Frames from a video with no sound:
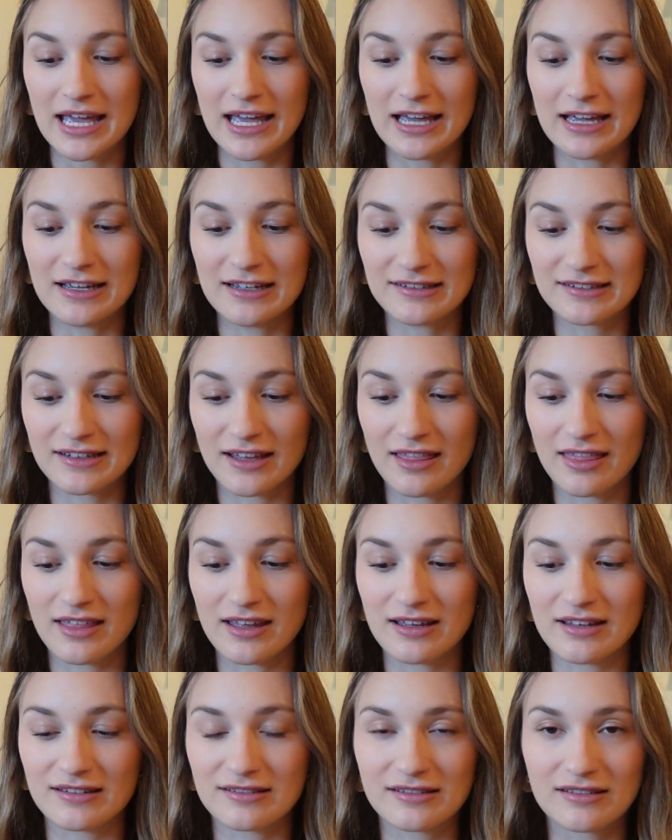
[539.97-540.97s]
is
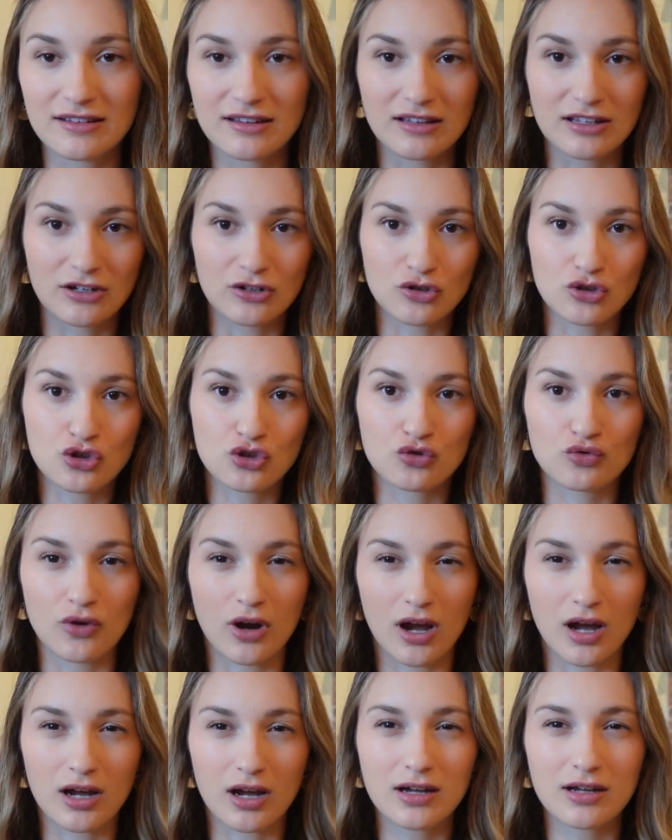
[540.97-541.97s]
this little
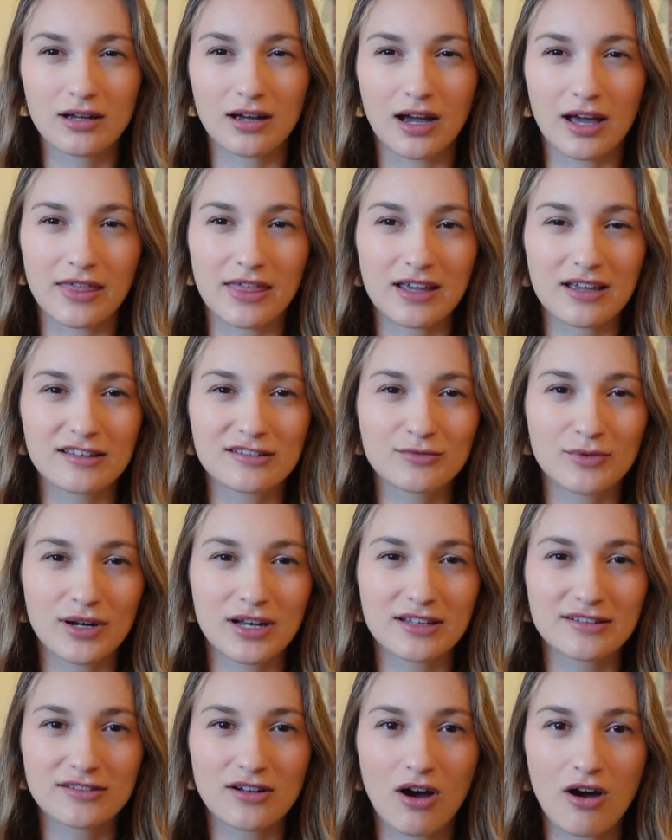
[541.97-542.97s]
shrug. I think it's what
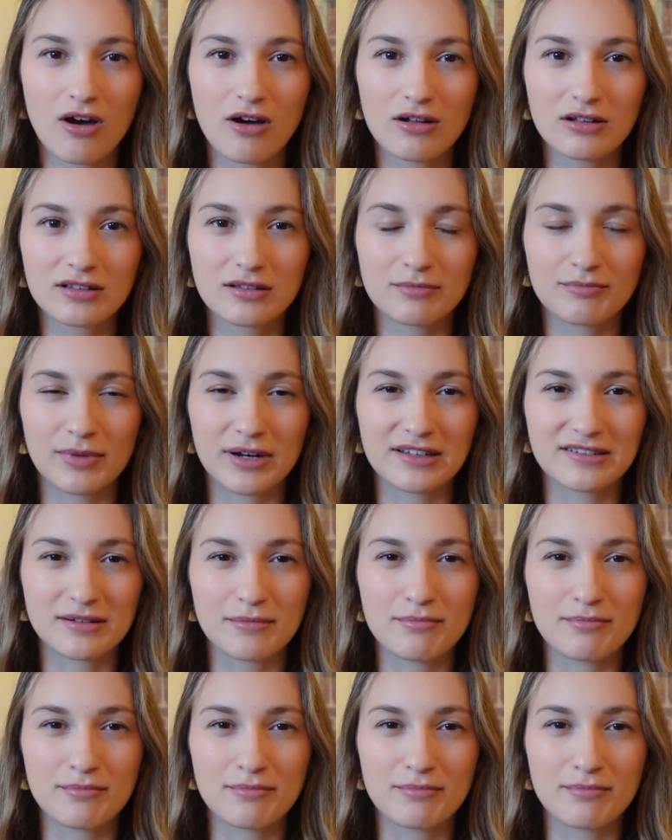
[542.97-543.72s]
it's called, but it's a